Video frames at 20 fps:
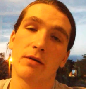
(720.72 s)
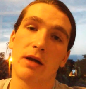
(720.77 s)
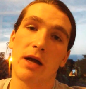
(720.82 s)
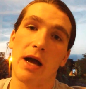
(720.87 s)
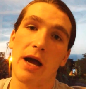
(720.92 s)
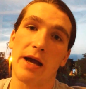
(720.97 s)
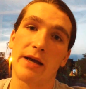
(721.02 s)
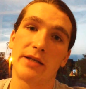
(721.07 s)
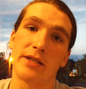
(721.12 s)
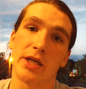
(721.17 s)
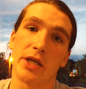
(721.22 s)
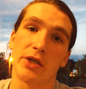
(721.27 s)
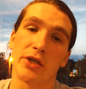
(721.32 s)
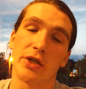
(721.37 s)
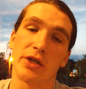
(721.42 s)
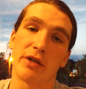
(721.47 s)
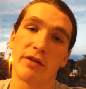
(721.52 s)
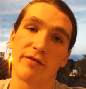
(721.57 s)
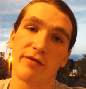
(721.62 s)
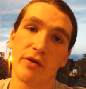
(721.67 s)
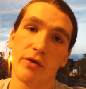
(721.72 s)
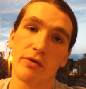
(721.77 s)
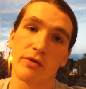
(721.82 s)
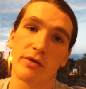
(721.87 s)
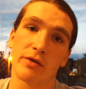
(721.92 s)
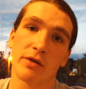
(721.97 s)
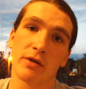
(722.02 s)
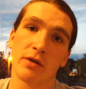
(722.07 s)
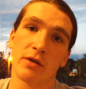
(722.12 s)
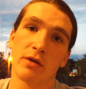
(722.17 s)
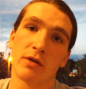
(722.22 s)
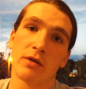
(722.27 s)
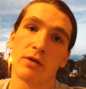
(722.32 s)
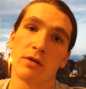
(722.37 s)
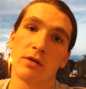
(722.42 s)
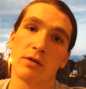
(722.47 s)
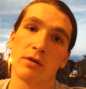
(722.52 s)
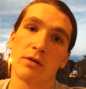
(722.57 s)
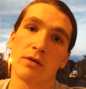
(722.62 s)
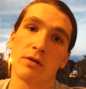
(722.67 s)
high satiating foods.
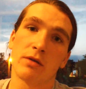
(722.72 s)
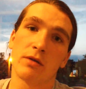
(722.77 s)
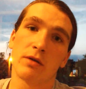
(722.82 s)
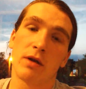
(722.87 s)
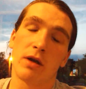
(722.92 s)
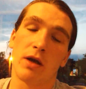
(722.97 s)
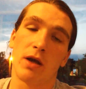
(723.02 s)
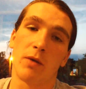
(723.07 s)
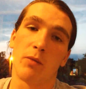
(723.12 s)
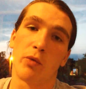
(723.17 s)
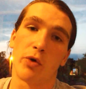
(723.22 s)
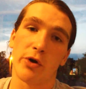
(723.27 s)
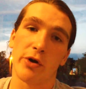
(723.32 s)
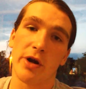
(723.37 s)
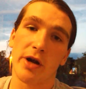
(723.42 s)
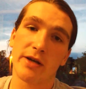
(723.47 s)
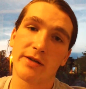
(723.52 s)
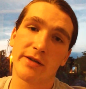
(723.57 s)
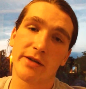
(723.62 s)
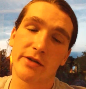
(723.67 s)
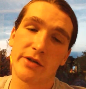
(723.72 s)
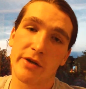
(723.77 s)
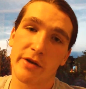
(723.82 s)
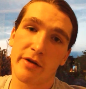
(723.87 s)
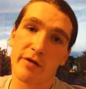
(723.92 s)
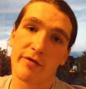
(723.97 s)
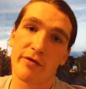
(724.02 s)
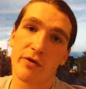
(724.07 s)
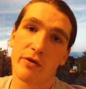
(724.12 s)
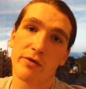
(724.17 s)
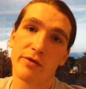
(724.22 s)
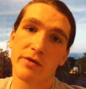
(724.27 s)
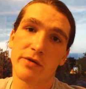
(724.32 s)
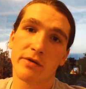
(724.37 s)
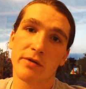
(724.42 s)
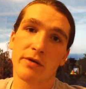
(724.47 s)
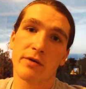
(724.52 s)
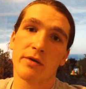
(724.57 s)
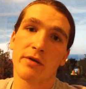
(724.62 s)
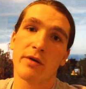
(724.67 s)
What are high satiating
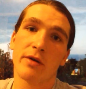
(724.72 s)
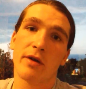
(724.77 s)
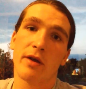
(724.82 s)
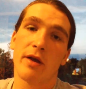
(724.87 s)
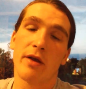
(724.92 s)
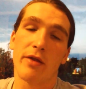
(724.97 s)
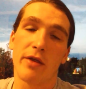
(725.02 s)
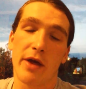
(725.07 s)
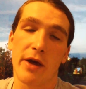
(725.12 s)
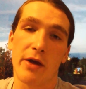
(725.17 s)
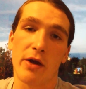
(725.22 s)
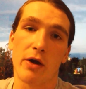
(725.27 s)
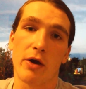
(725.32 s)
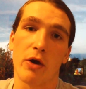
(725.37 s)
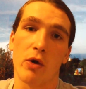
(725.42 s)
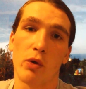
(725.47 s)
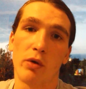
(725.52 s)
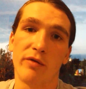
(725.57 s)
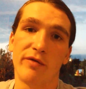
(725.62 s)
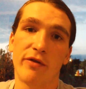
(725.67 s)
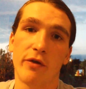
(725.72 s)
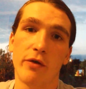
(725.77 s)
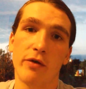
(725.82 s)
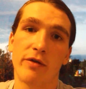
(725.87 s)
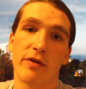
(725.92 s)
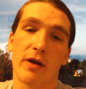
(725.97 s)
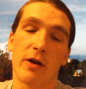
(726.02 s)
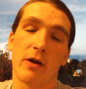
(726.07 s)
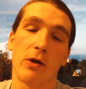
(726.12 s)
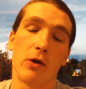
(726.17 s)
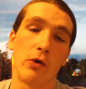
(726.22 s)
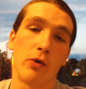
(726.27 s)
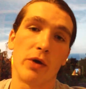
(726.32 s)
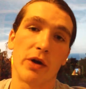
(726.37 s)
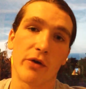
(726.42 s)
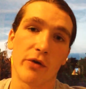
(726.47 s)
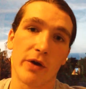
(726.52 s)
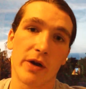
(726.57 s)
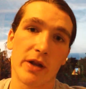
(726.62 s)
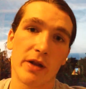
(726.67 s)
foods? They are whole foods, they're low
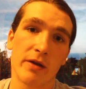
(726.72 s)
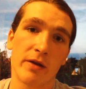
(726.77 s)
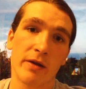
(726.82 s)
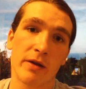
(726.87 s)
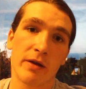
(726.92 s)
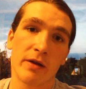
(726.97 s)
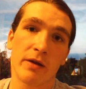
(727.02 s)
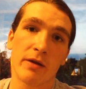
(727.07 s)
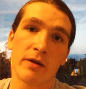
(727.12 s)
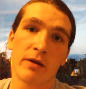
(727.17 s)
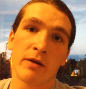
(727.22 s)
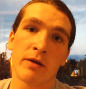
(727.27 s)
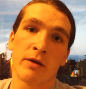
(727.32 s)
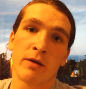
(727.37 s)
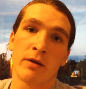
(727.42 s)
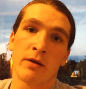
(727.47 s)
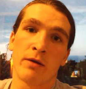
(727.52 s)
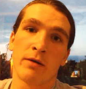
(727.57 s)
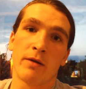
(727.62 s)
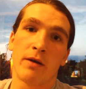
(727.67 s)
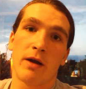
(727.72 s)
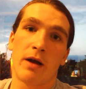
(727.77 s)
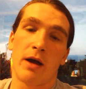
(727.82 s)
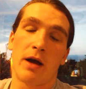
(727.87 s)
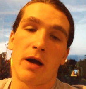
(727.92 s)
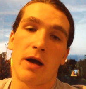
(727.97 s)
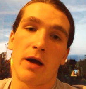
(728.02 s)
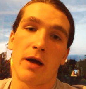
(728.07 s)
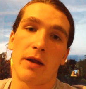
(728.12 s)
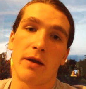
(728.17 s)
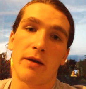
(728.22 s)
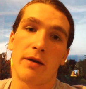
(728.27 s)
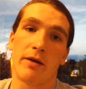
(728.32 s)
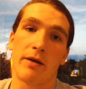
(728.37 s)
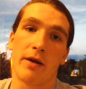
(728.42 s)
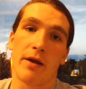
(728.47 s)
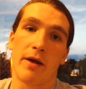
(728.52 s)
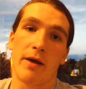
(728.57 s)
ingredient, and